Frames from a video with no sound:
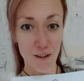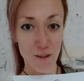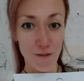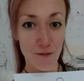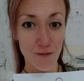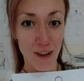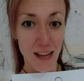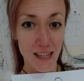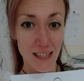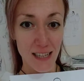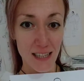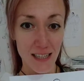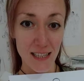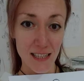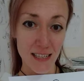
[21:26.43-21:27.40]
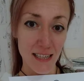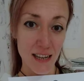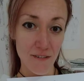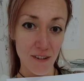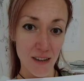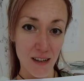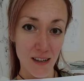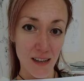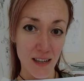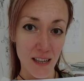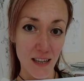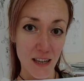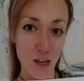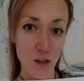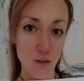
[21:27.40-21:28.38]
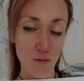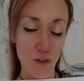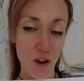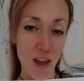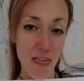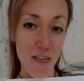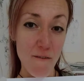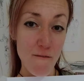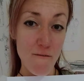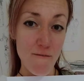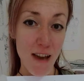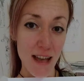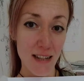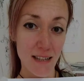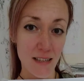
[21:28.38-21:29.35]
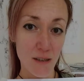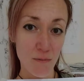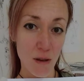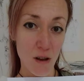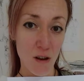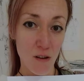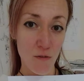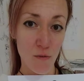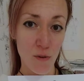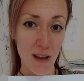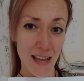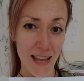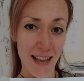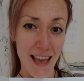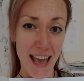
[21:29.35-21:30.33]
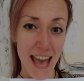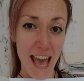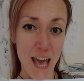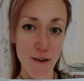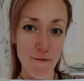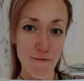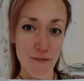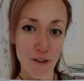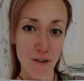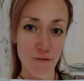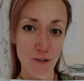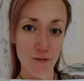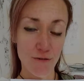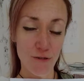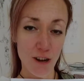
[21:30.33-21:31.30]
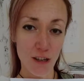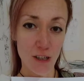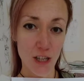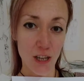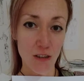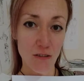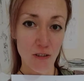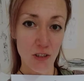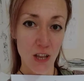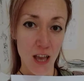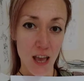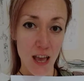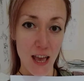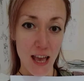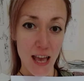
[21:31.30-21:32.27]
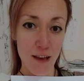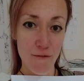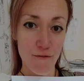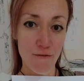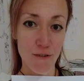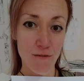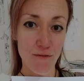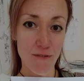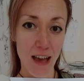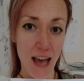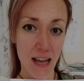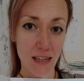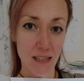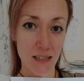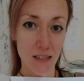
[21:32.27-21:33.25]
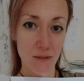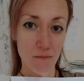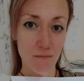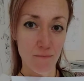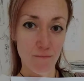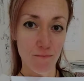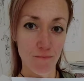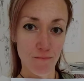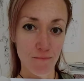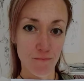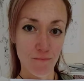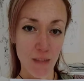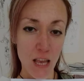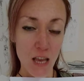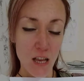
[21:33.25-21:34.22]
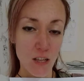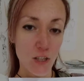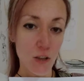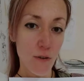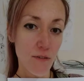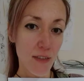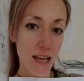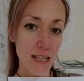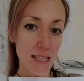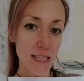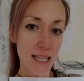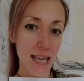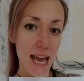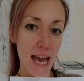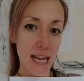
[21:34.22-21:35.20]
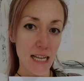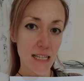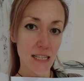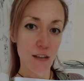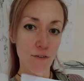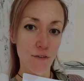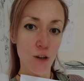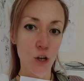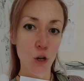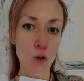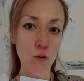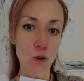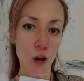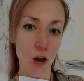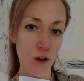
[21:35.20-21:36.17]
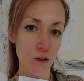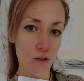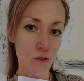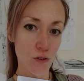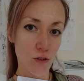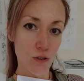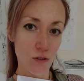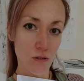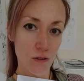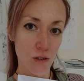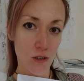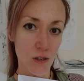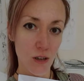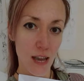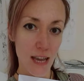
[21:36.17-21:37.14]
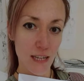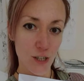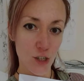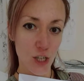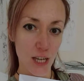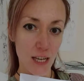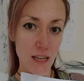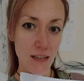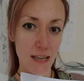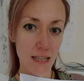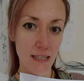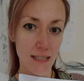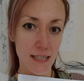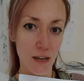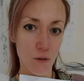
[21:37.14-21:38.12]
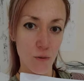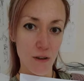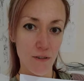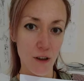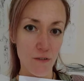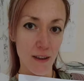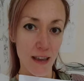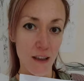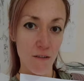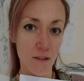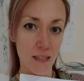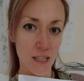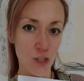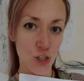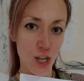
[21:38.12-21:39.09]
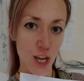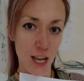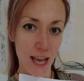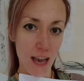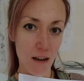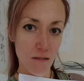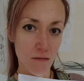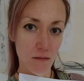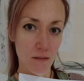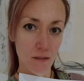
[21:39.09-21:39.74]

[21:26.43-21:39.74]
fat does in the liver. It goes via the fat pathway. F for fructose, F for fat. So if that's the case, if glucose energy gets dealt with over here on this checkout,